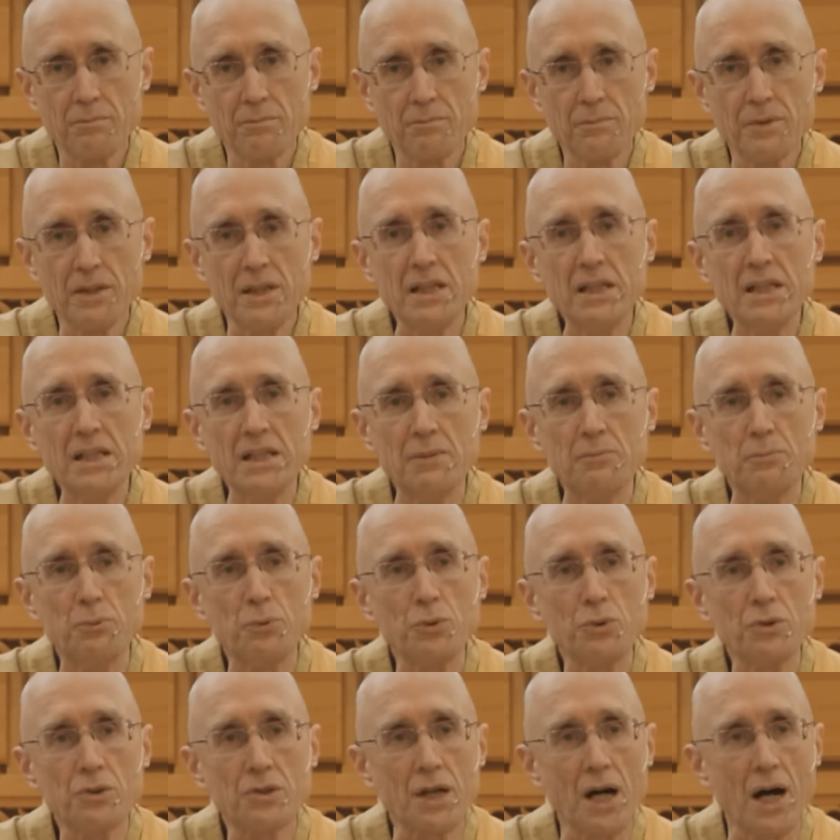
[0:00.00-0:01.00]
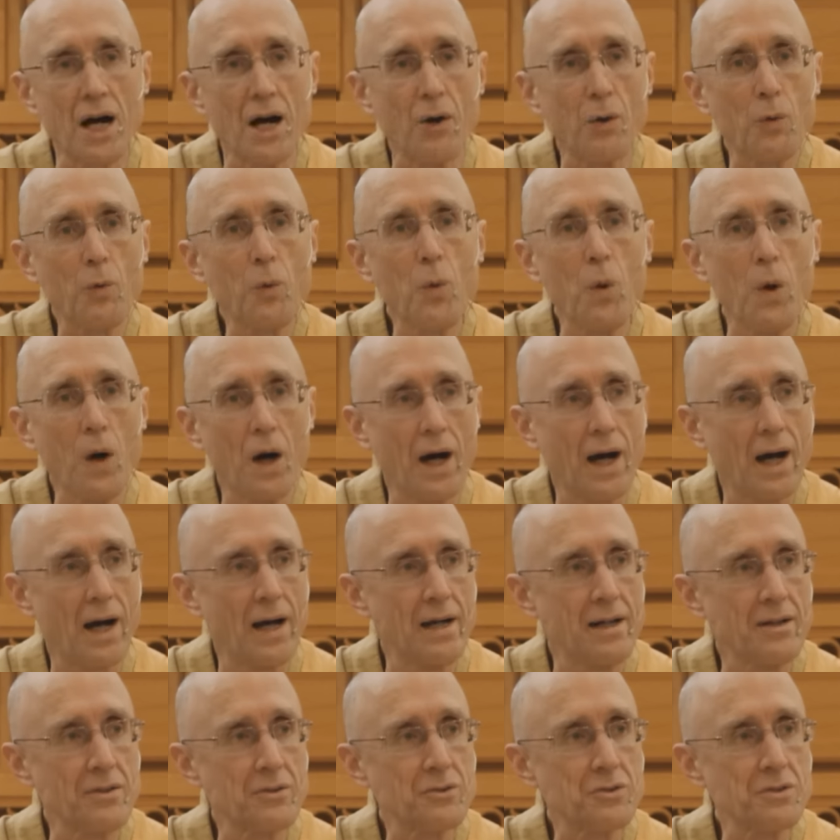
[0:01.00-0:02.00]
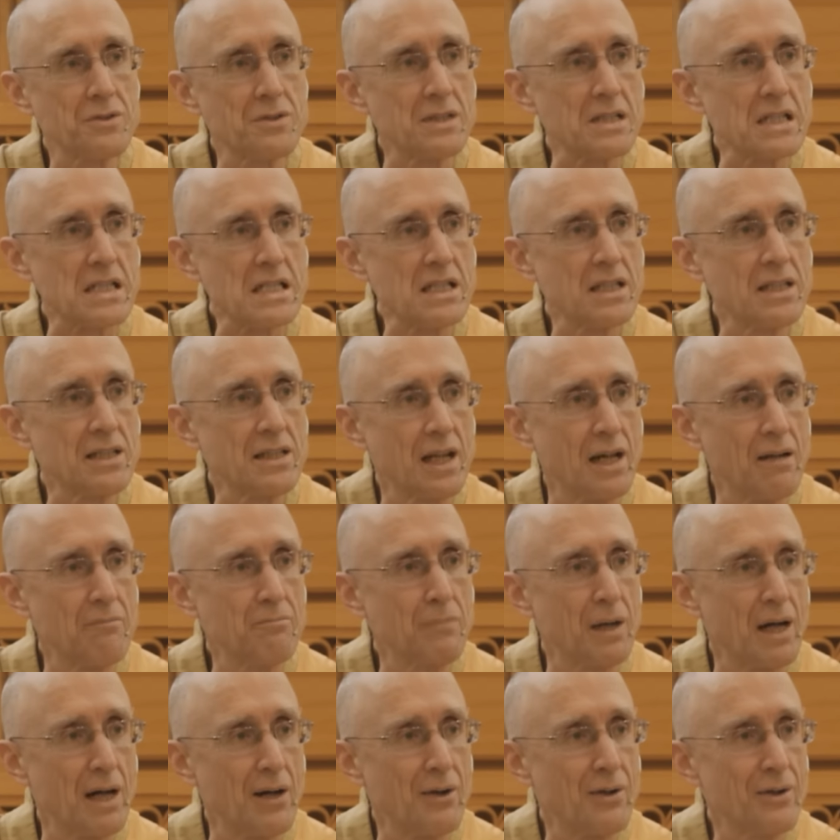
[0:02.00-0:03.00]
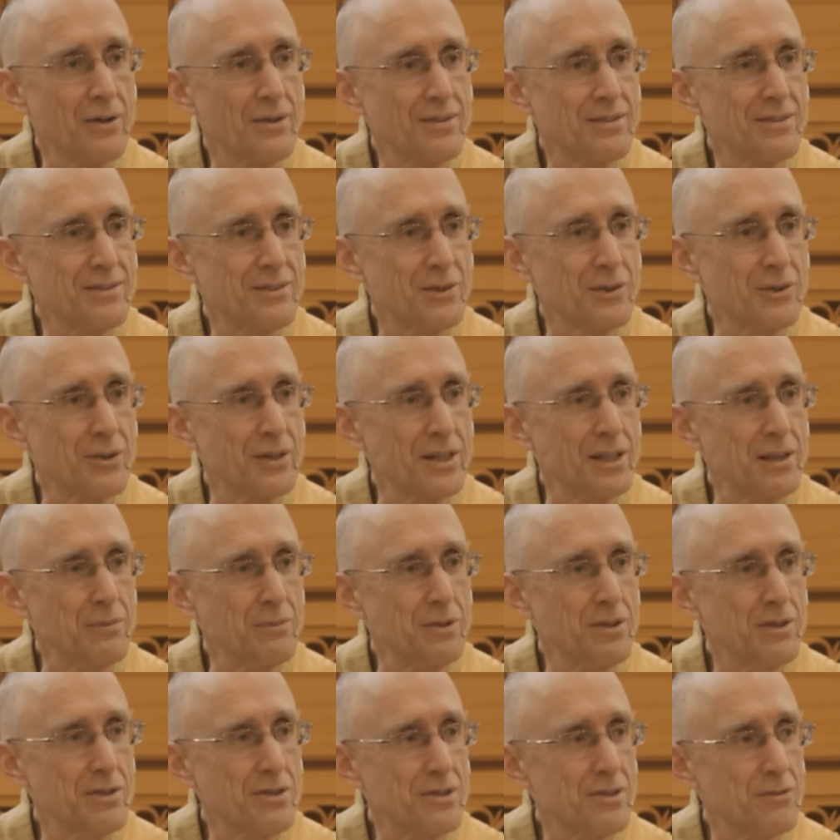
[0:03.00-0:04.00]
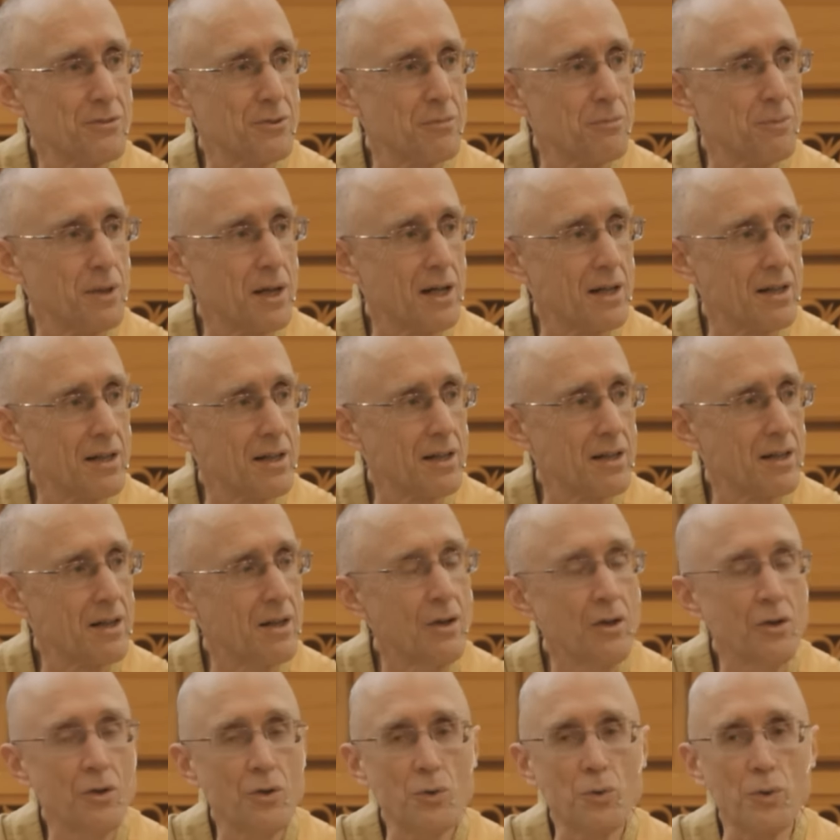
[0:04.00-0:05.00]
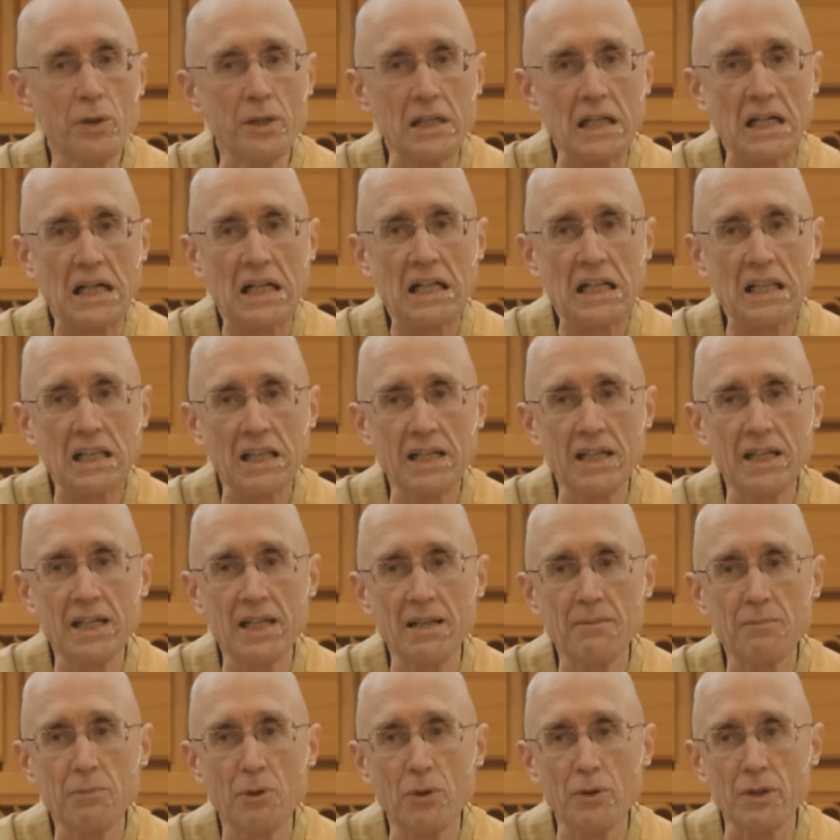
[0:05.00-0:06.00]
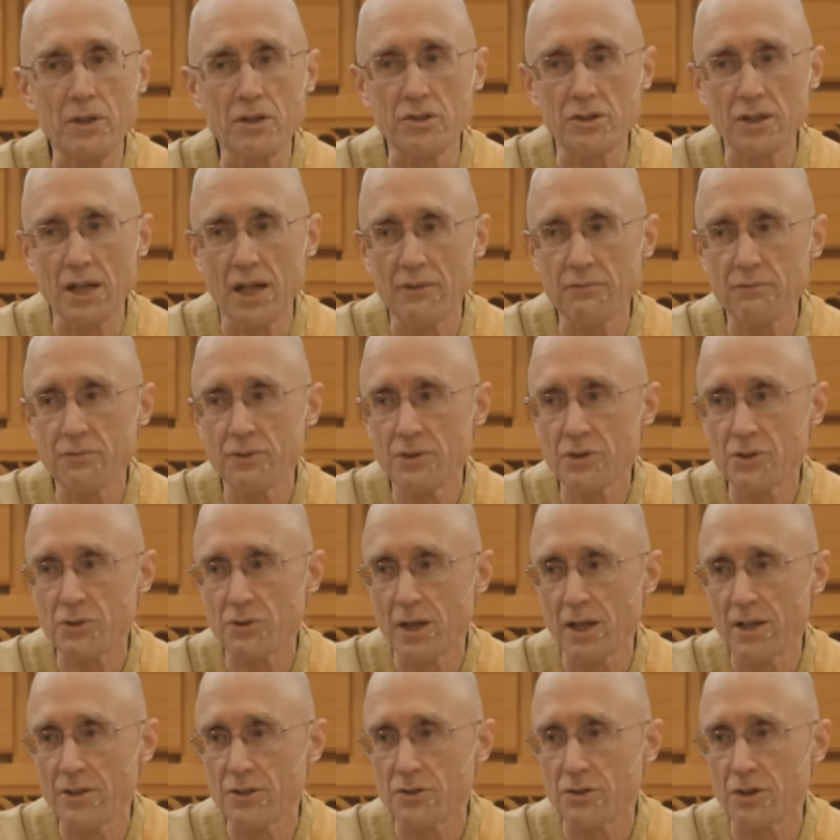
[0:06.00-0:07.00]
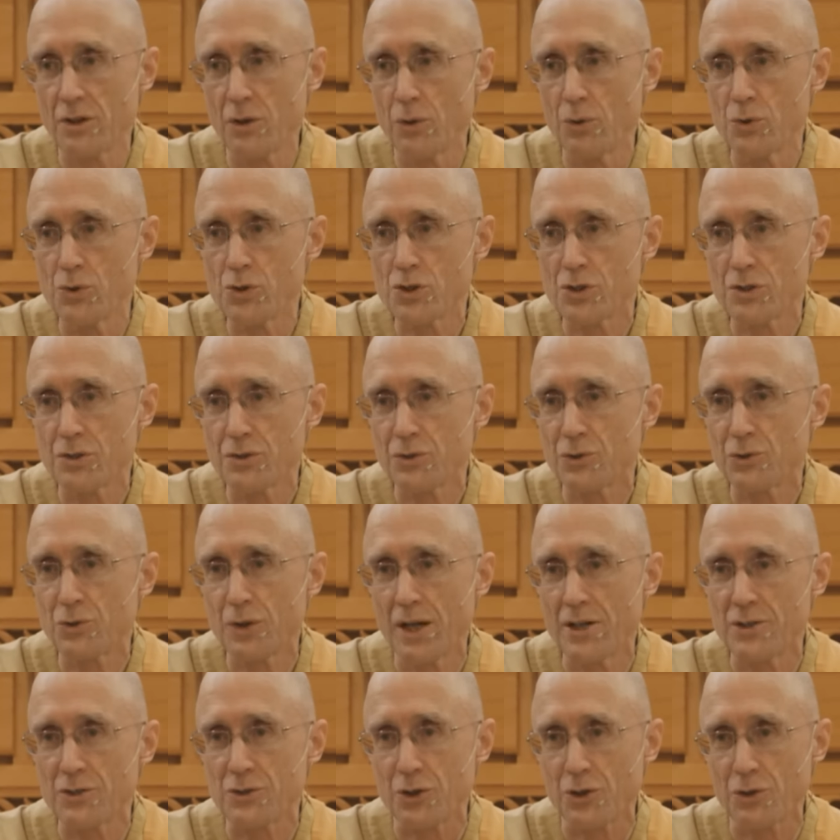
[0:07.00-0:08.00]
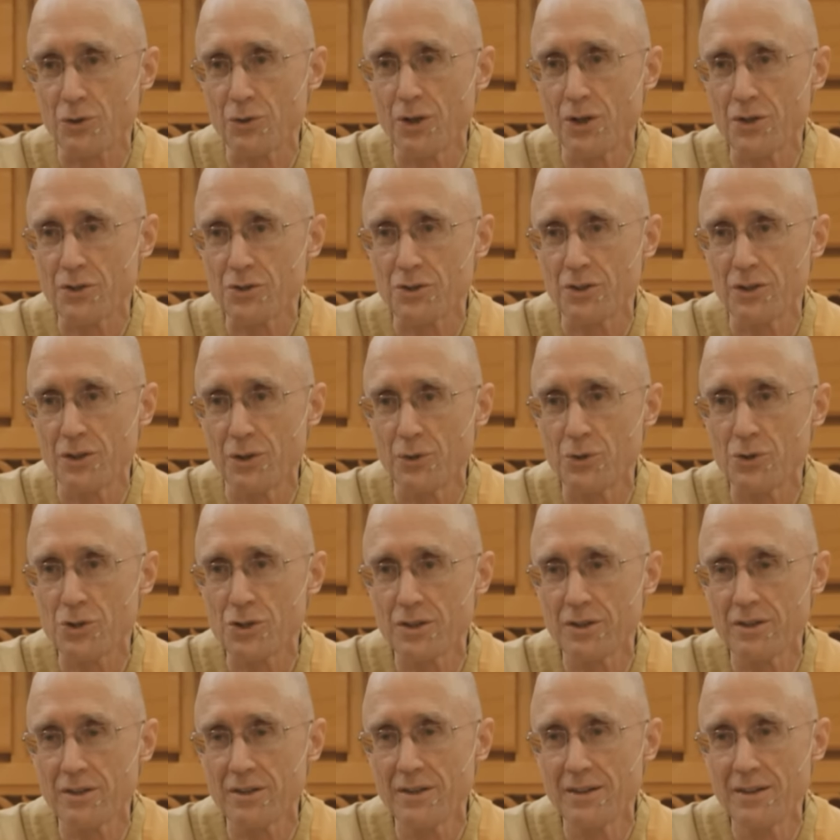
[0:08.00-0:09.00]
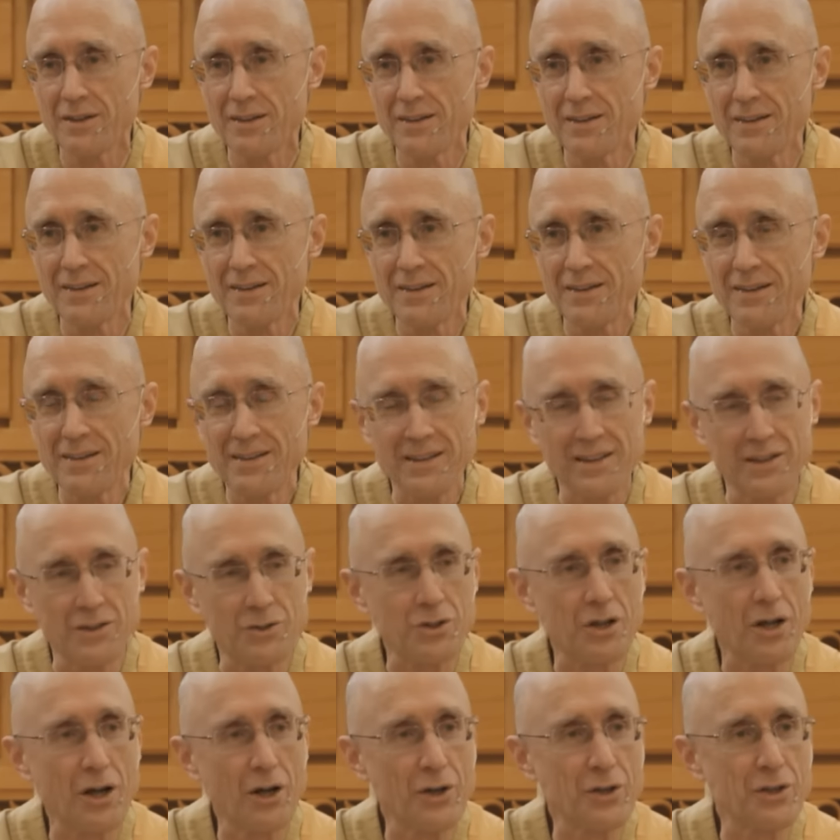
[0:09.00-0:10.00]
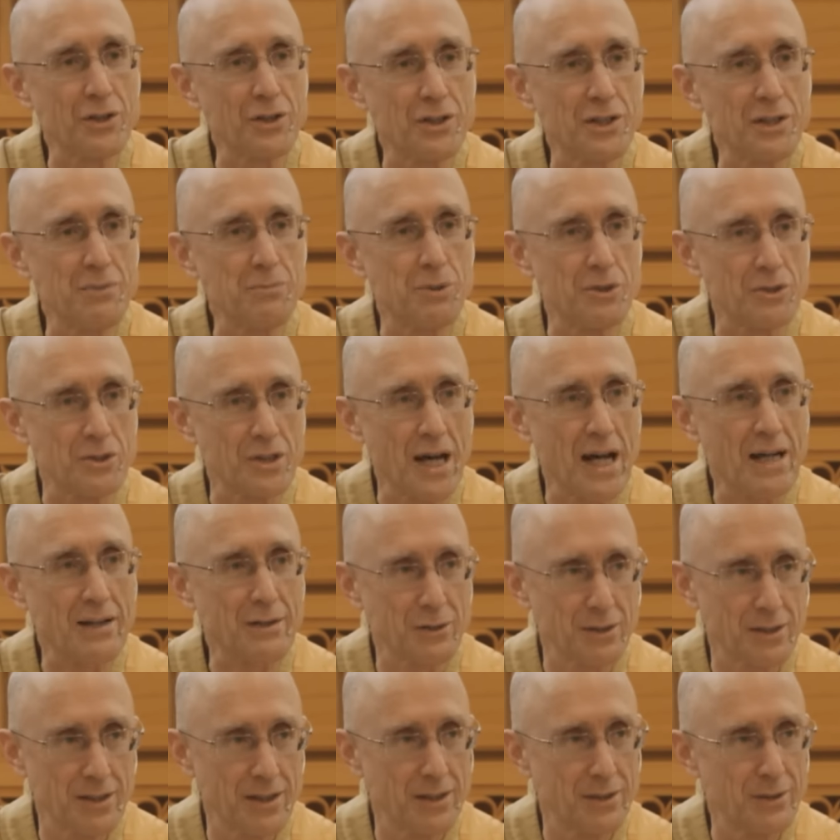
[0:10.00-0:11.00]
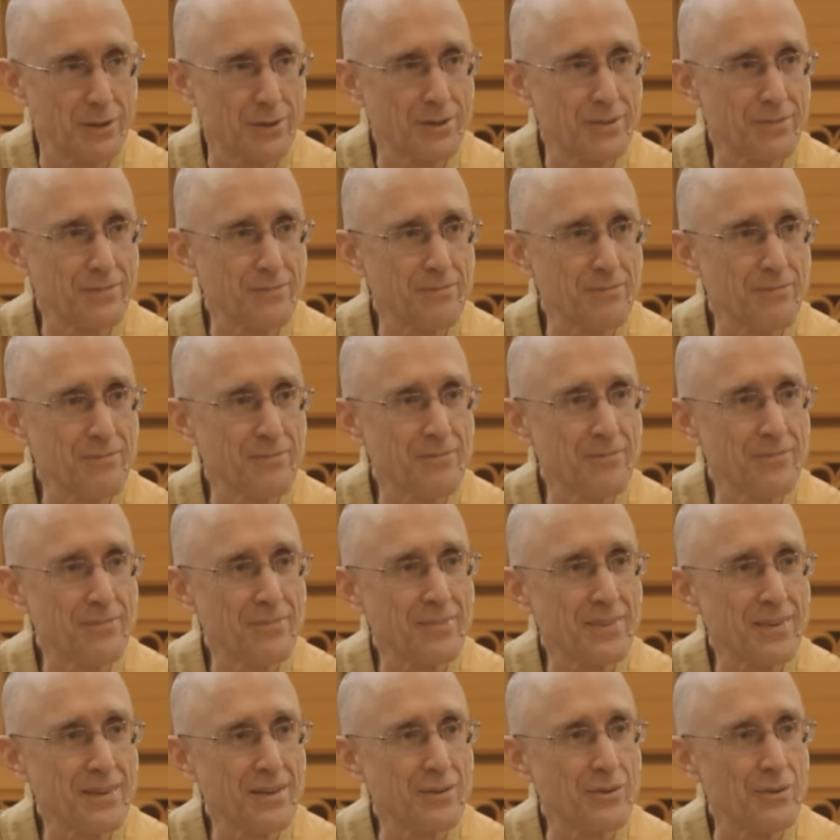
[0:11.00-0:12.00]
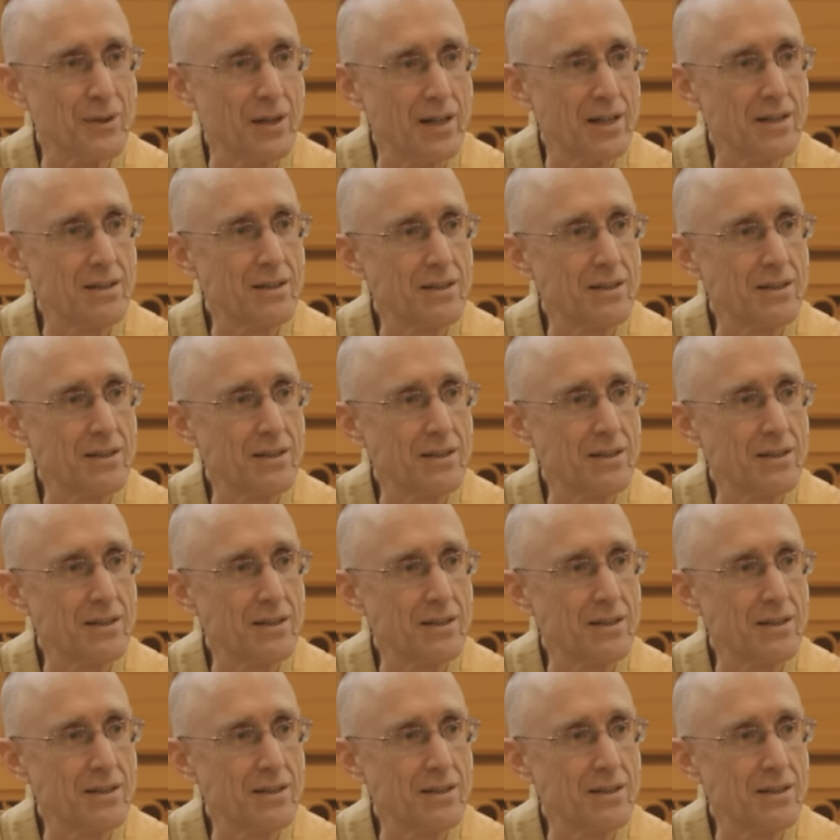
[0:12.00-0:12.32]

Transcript: Ni pusa guo hai zi shen nan bao. Great image, Mahayana. When the clay bodhisattva tries to cross the ocean, it's hard to keep his act together, right?